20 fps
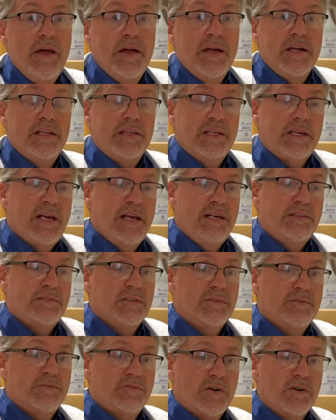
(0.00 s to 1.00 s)
In the
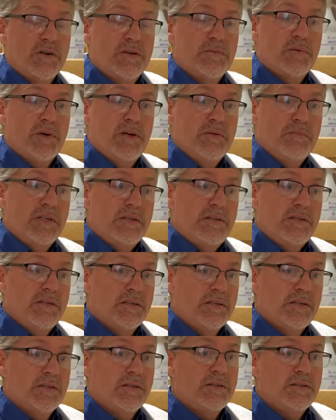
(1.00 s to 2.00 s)
case of vertebrate
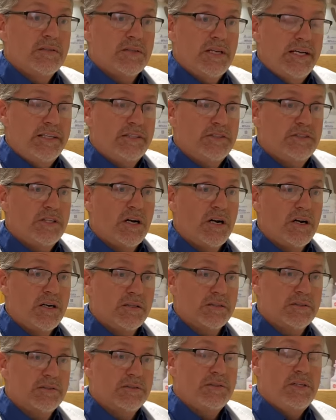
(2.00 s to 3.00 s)
material, like
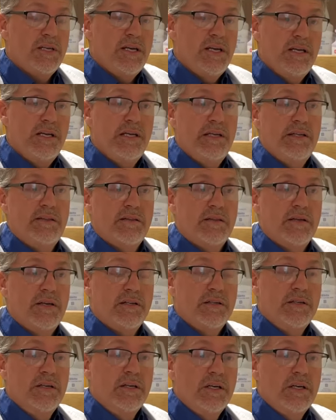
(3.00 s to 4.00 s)
sharks' teeth and